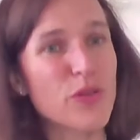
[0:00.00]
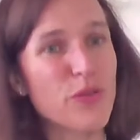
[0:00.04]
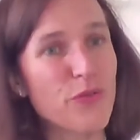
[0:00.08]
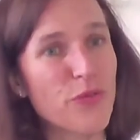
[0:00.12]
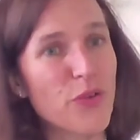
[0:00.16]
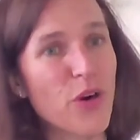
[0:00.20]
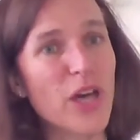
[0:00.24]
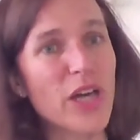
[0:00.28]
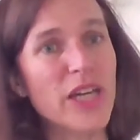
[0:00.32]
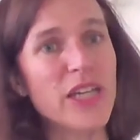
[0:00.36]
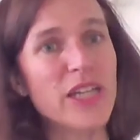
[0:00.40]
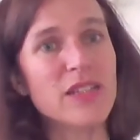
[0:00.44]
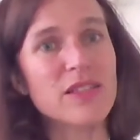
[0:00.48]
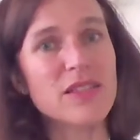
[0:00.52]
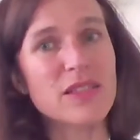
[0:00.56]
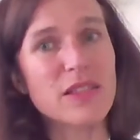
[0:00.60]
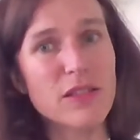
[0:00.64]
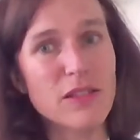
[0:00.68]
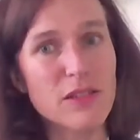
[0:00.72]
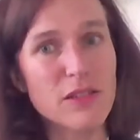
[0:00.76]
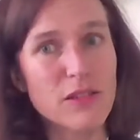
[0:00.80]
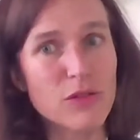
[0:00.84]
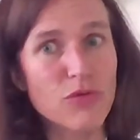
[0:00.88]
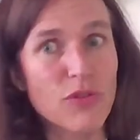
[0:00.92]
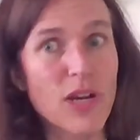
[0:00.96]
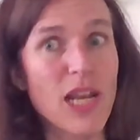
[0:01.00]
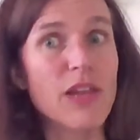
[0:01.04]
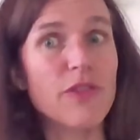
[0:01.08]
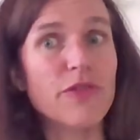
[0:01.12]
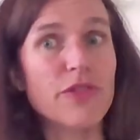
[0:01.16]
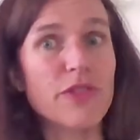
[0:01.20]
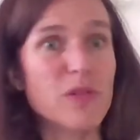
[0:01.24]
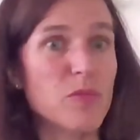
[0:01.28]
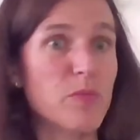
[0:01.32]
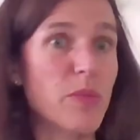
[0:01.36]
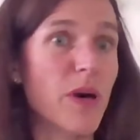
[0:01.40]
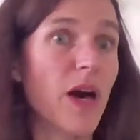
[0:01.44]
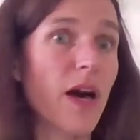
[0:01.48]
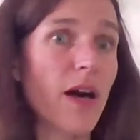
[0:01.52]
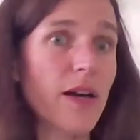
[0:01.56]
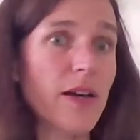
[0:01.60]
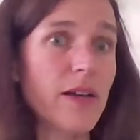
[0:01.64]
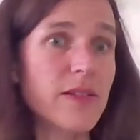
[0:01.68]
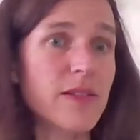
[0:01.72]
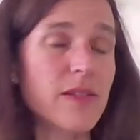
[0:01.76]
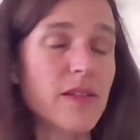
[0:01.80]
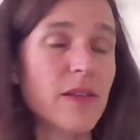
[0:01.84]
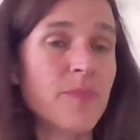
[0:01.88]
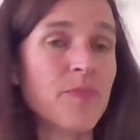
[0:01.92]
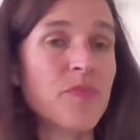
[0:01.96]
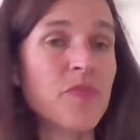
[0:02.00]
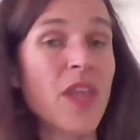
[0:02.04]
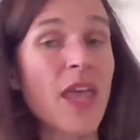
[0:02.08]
to find the relevant path.